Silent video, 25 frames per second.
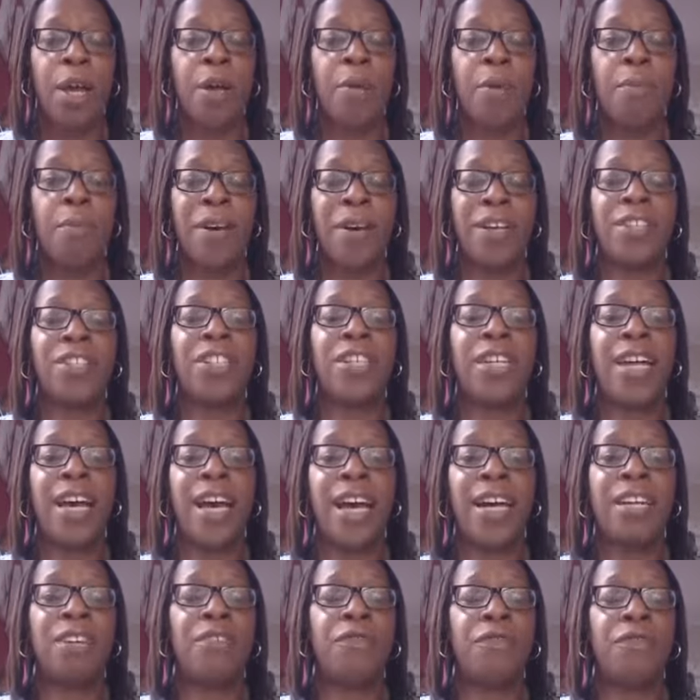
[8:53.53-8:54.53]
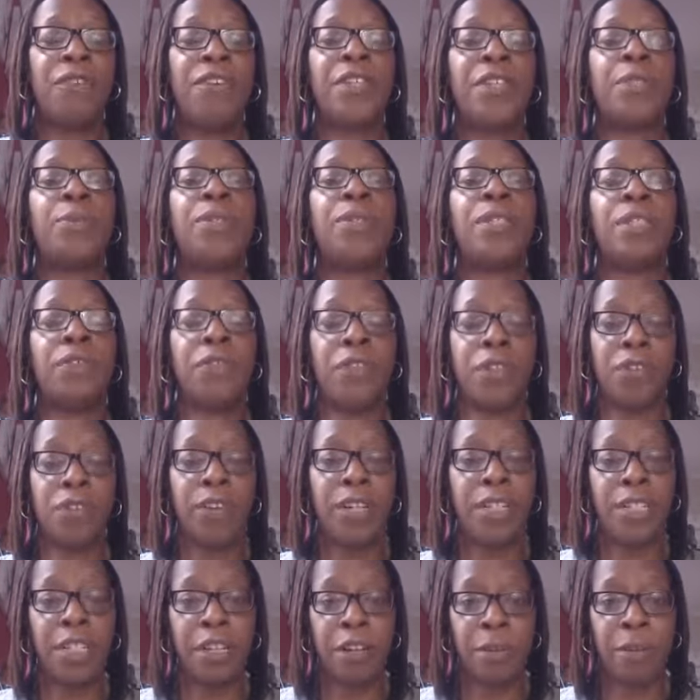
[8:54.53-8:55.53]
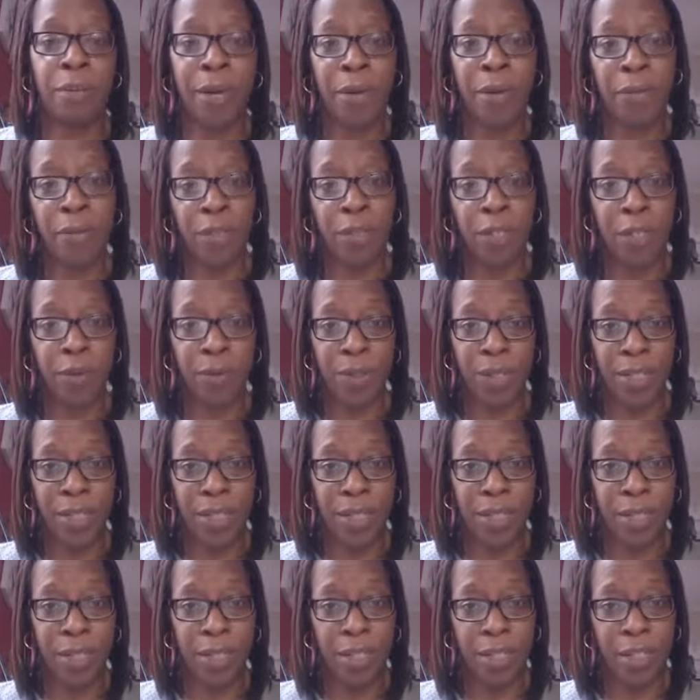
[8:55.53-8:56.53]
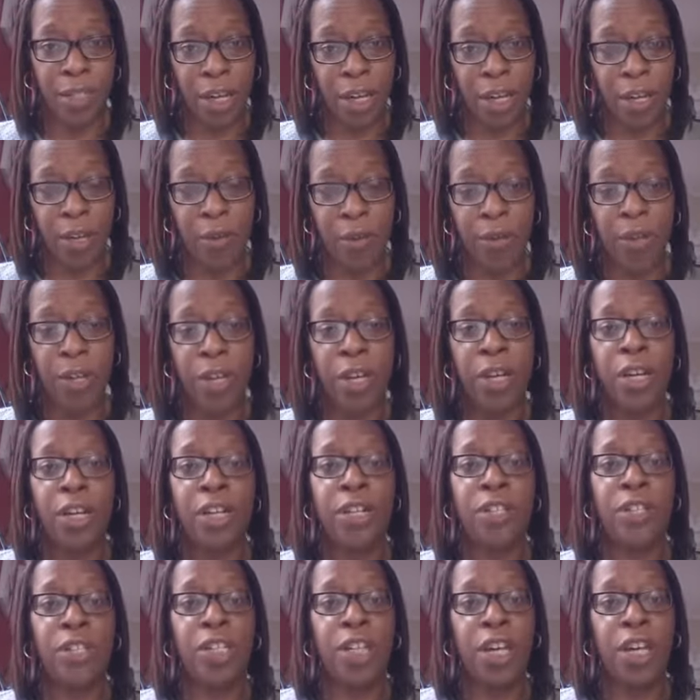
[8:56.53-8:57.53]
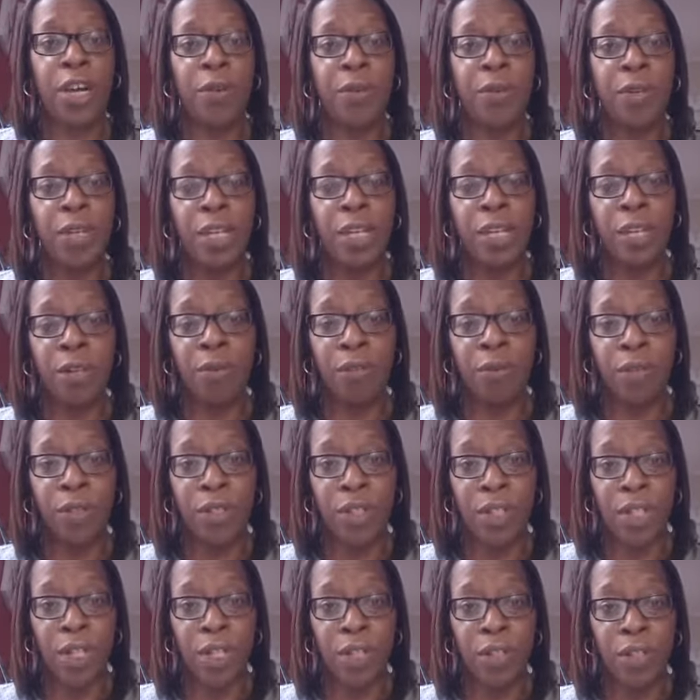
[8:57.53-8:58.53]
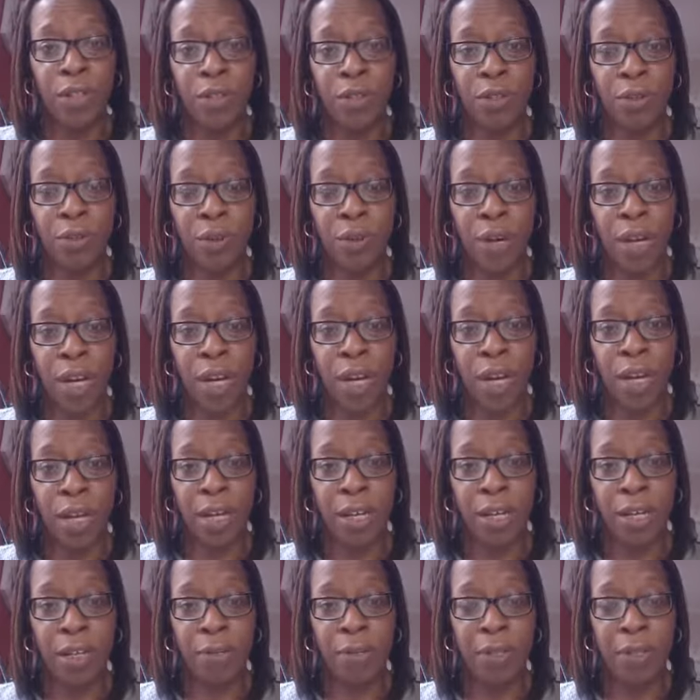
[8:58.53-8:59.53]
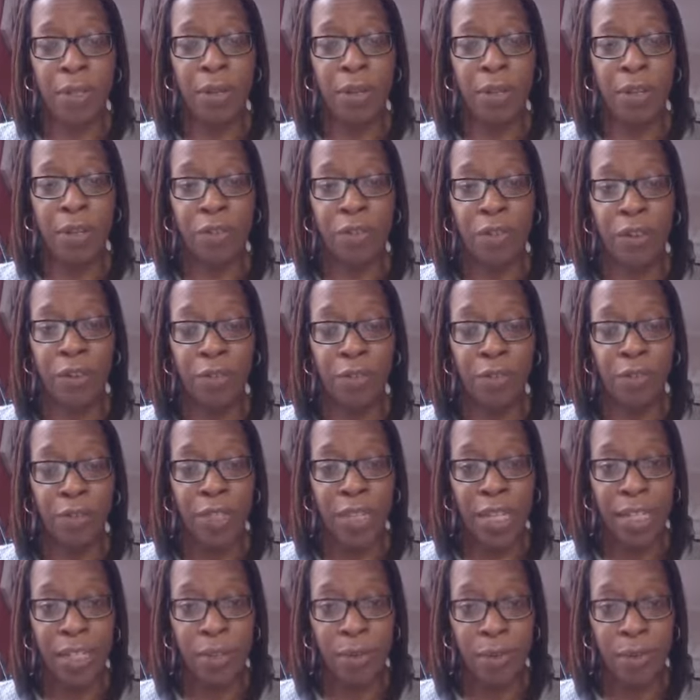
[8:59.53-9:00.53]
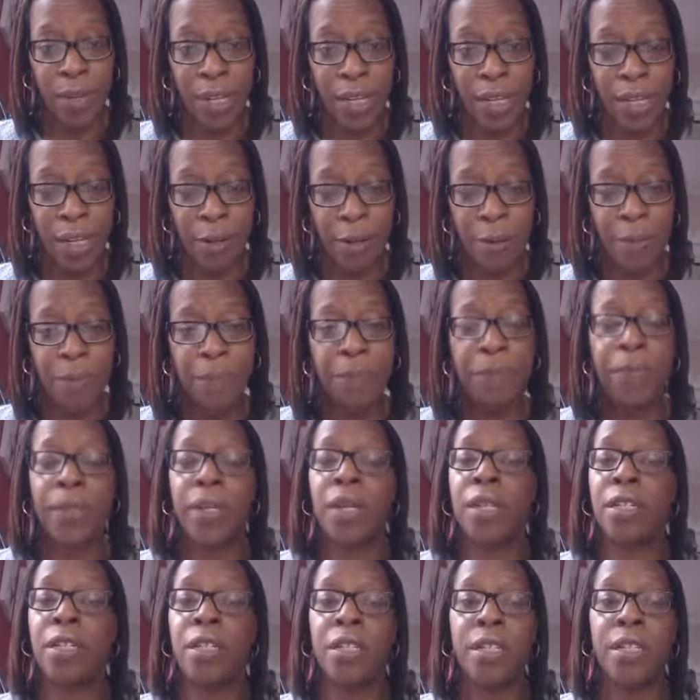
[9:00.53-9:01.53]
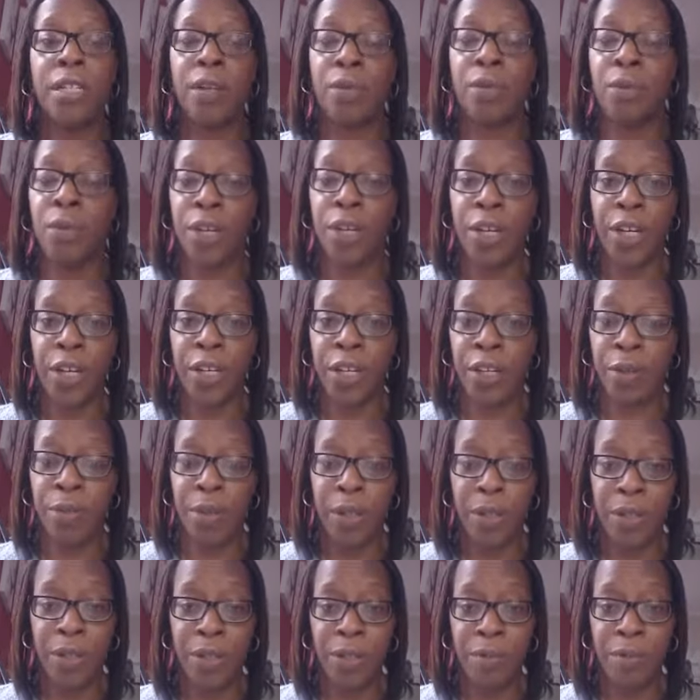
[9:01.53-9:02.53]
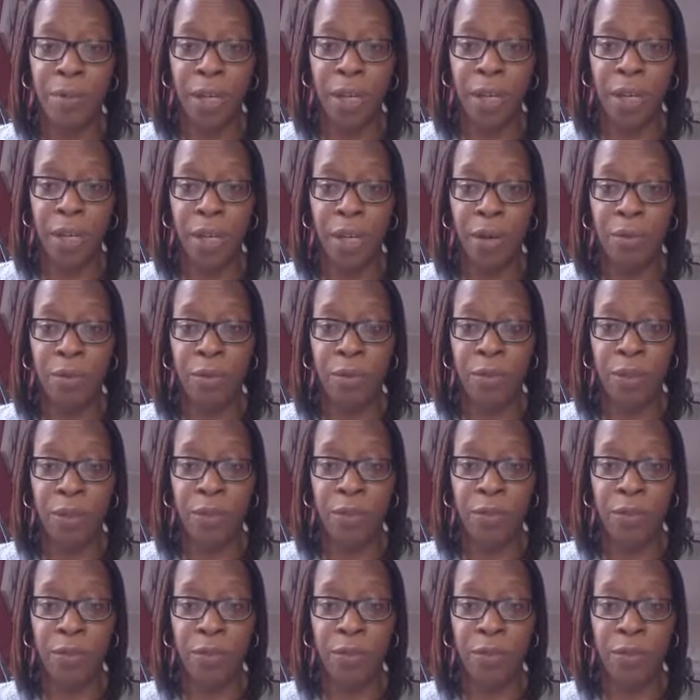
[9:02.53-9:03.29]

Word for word: But she had very specific criteria about what she wanted. So she only wanted to work between three and four days a week. She didn't want her commute to be more than